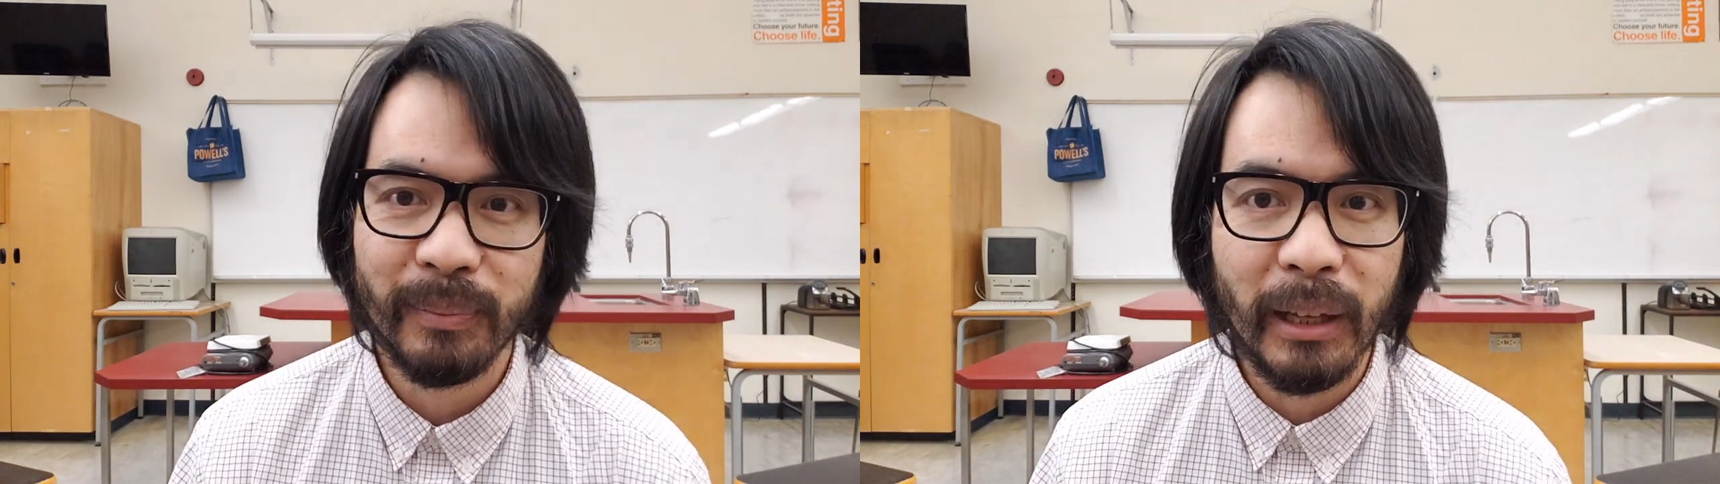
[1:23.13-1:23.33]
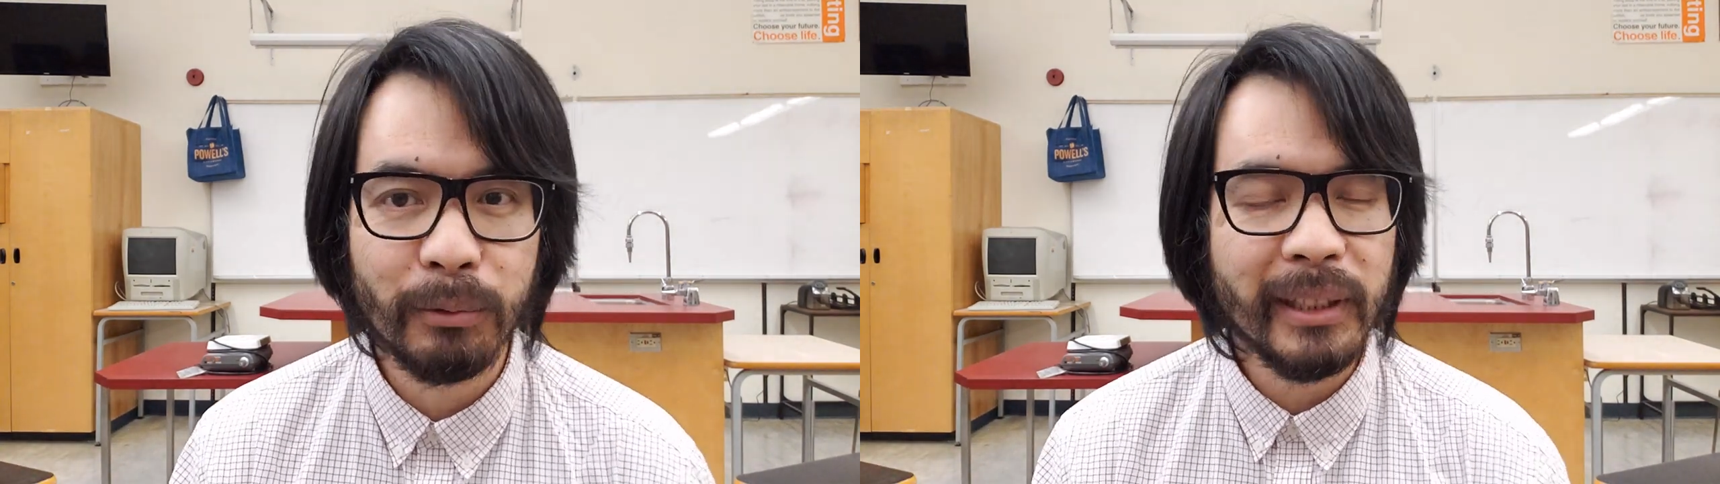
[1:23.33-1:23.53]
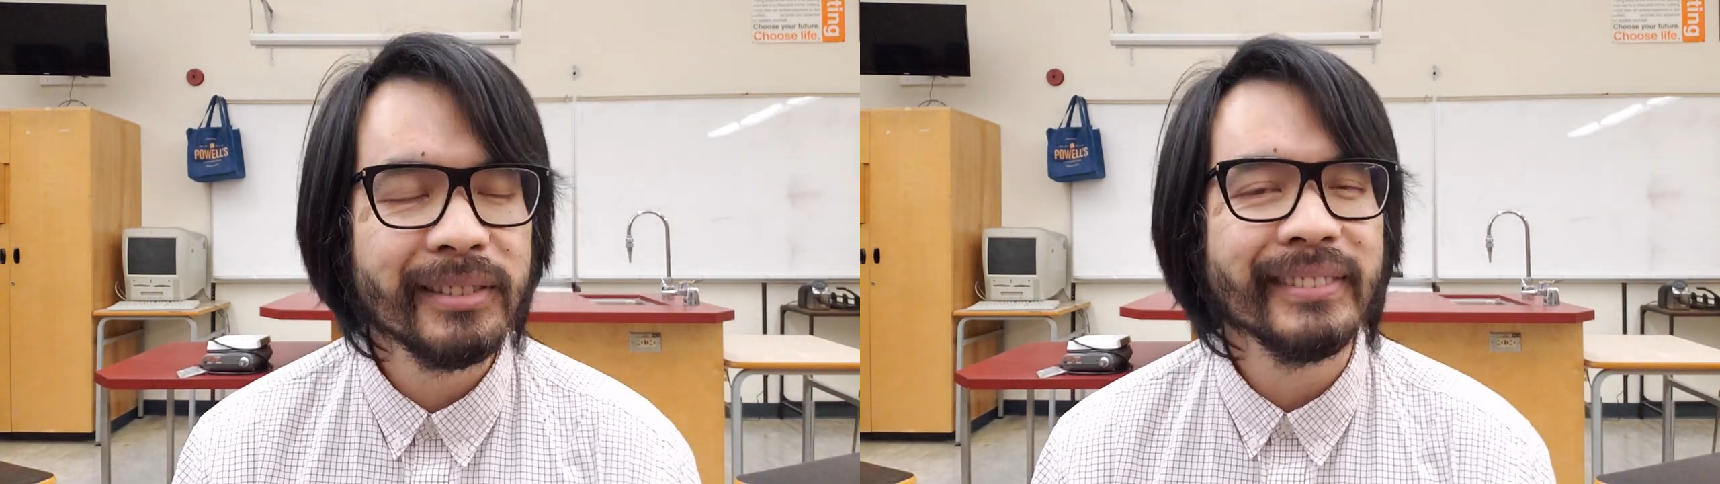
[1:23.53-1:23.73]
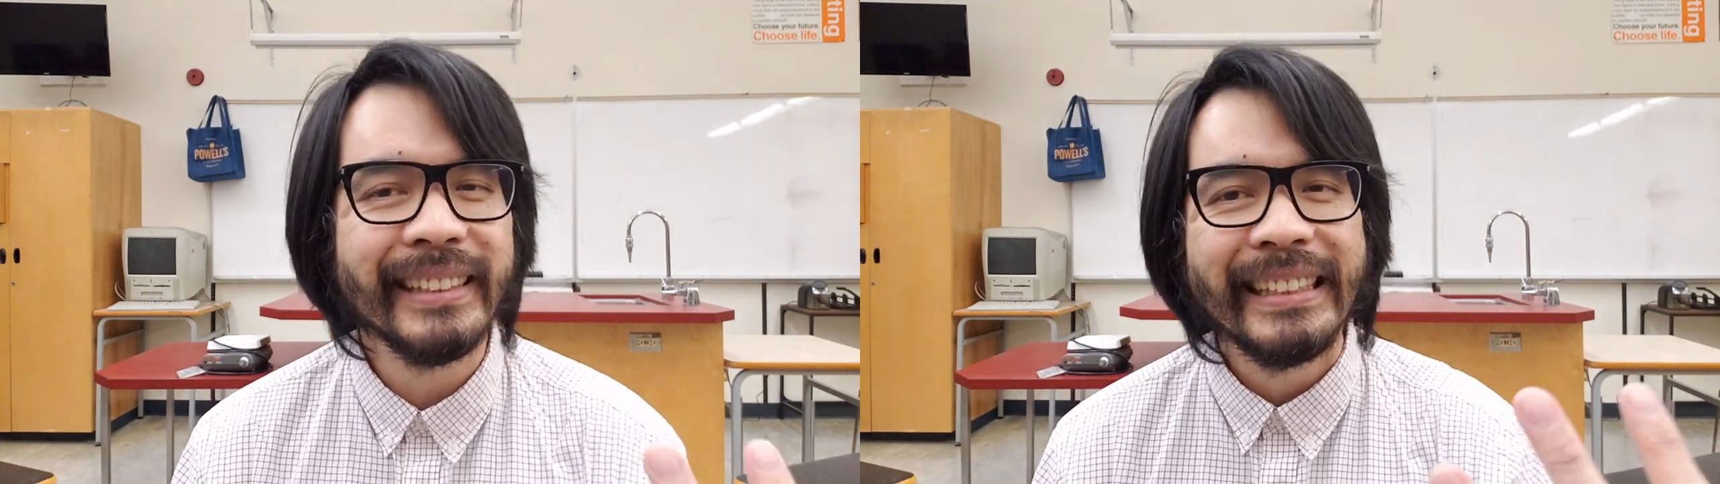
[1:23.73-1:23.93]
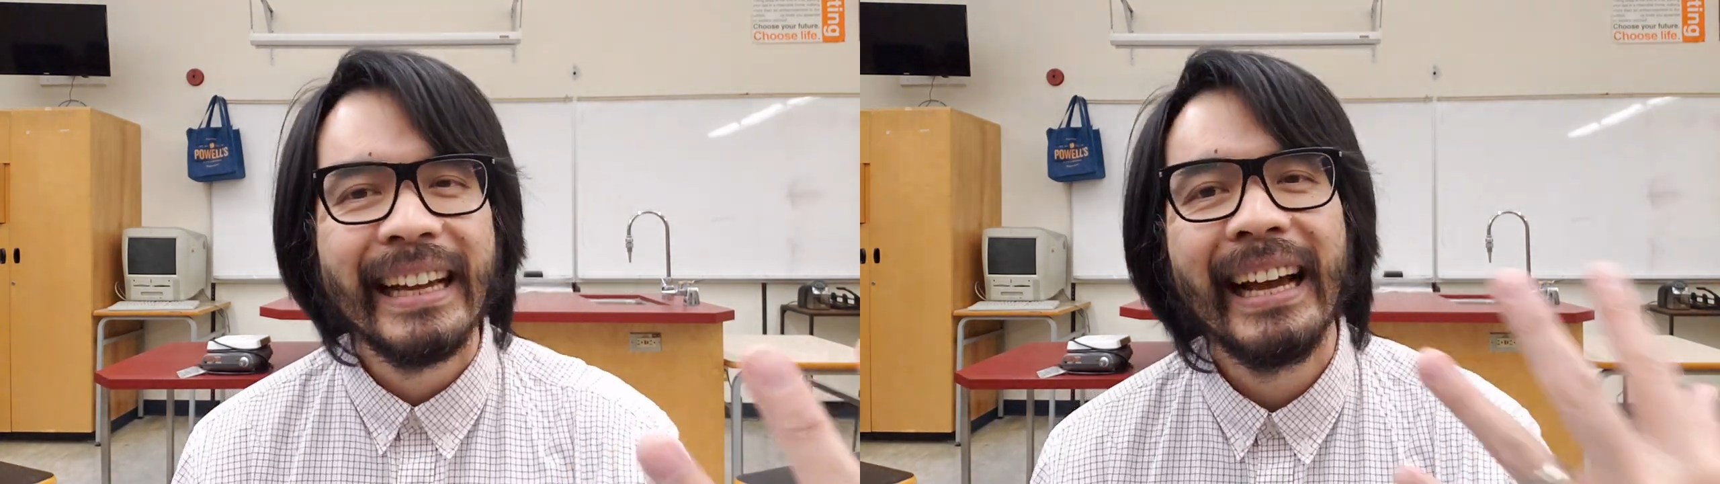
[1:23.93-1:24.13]
And
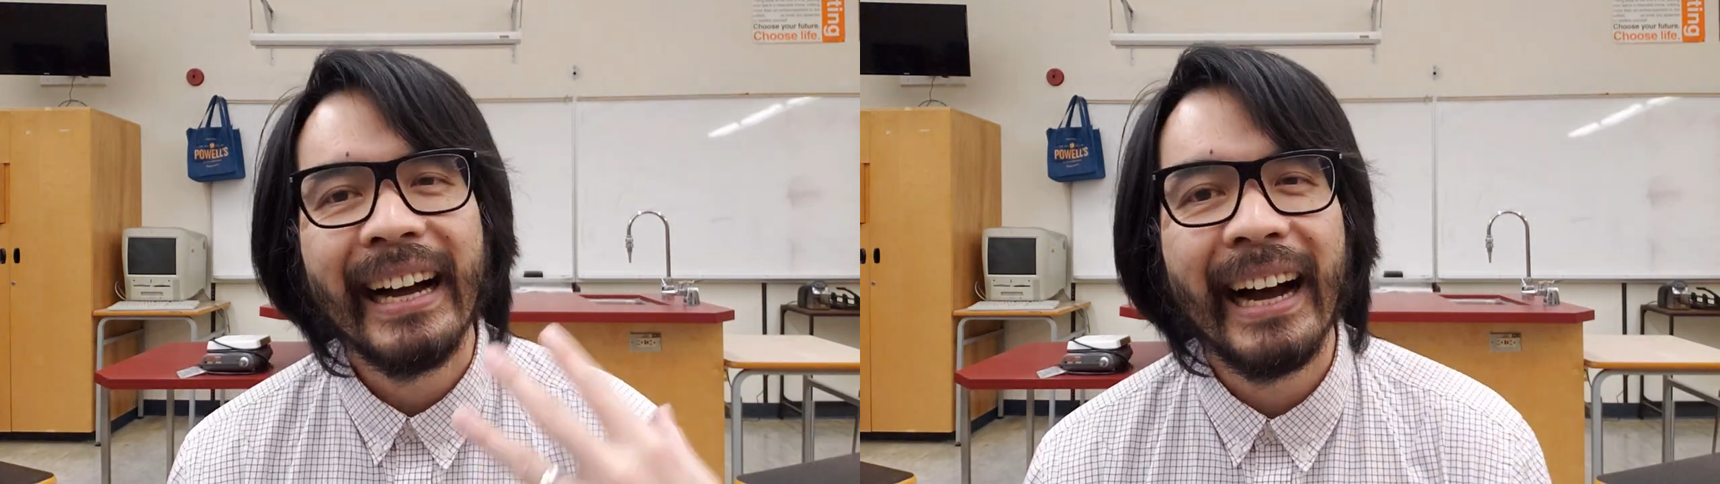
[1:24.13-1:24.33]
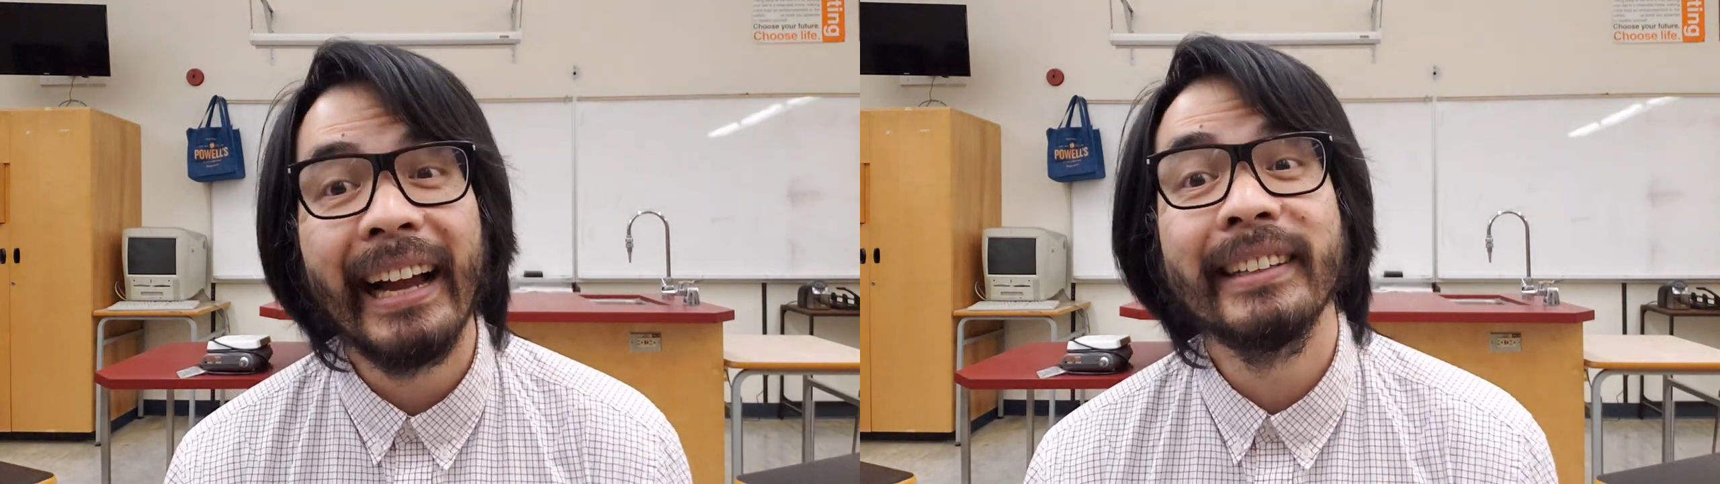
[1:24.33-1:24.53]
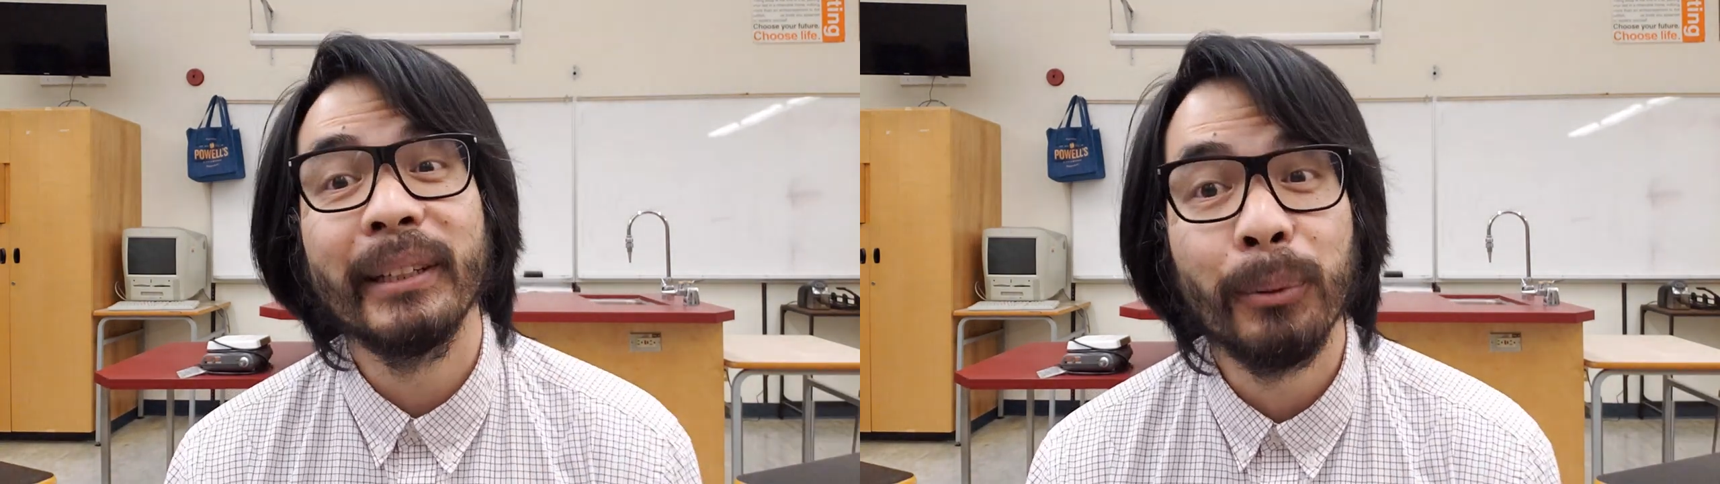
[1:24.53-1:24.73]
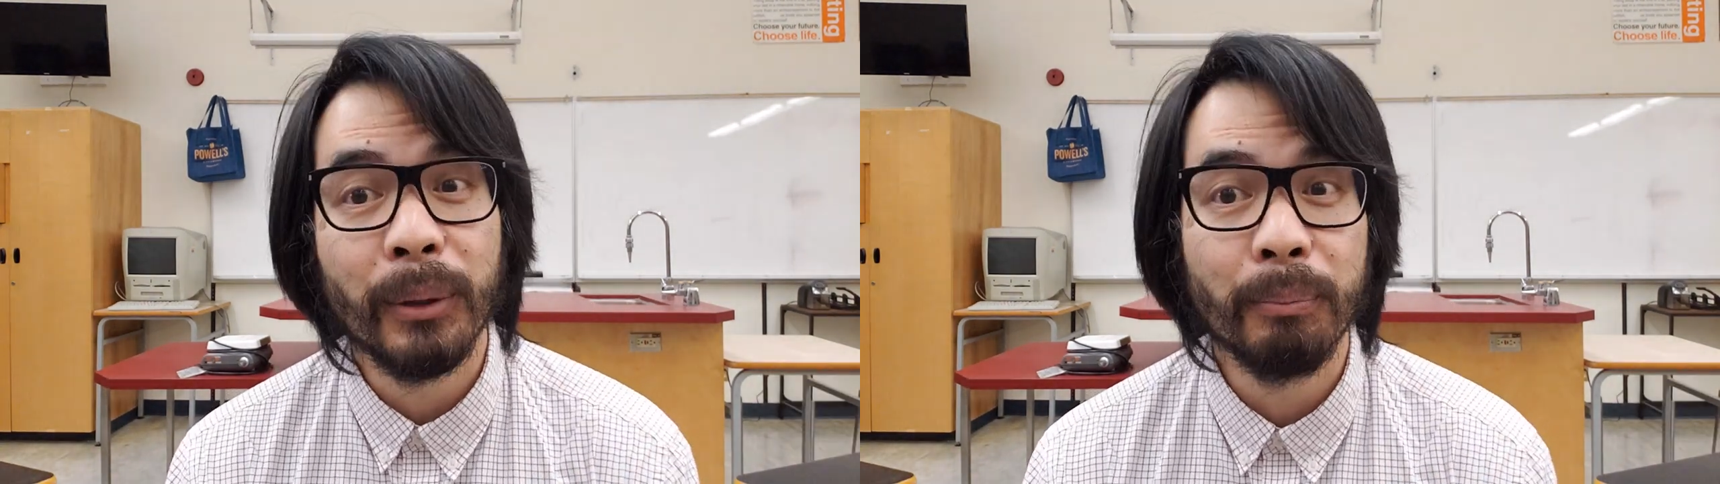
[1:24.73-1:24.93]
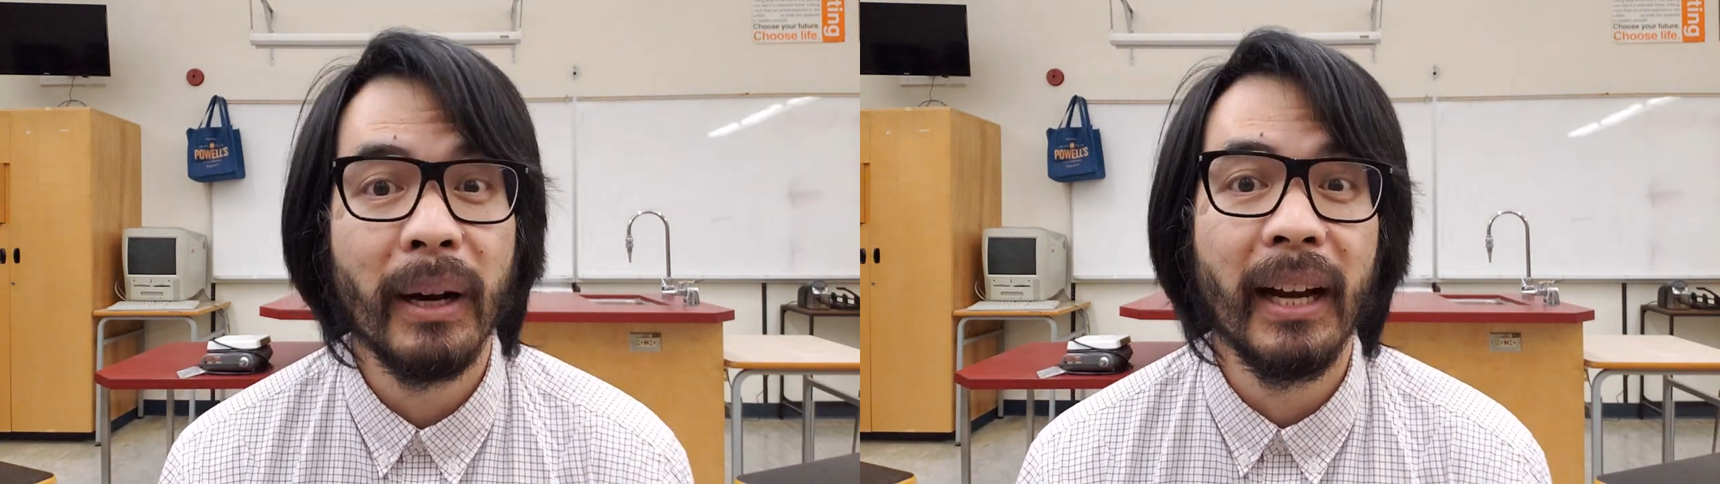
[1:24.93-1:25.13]
recently, I did
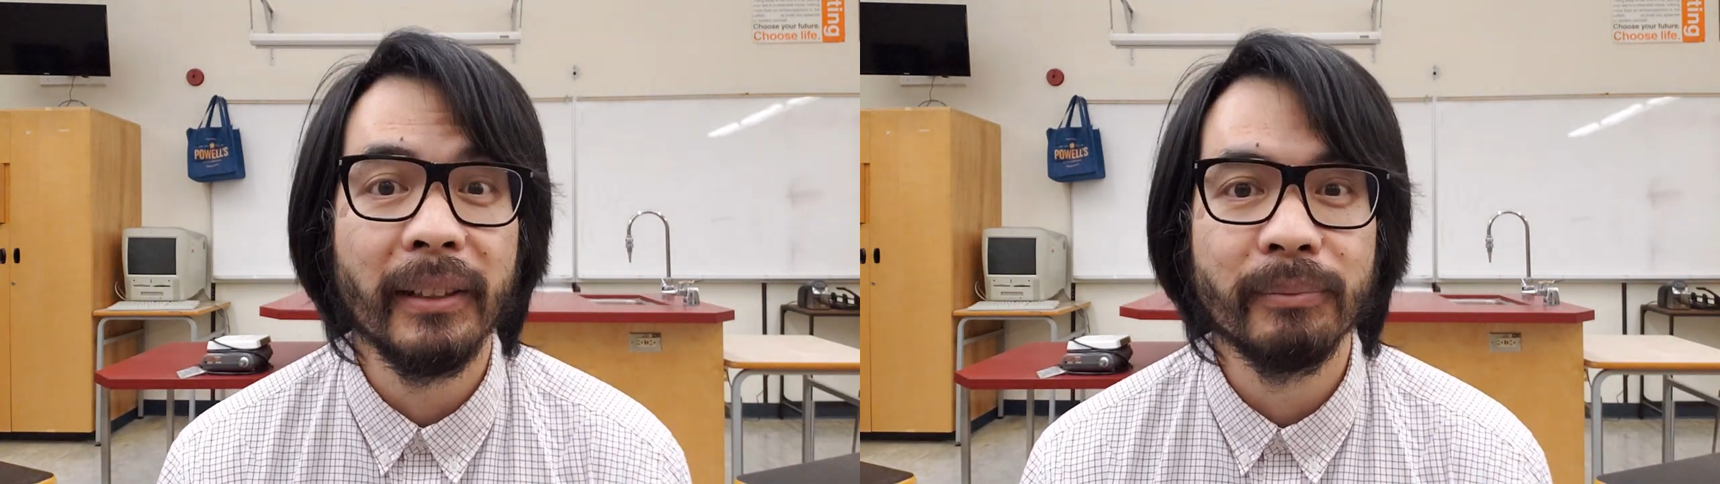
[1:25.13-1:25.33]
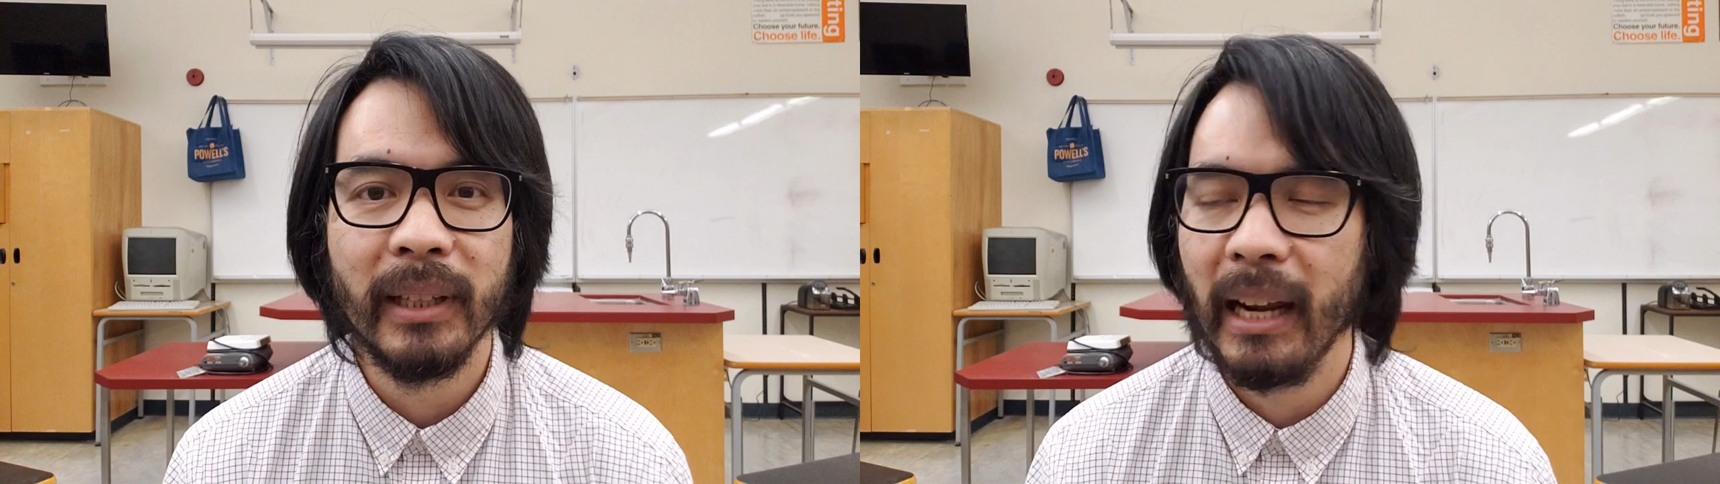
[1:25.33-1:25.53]
with mine.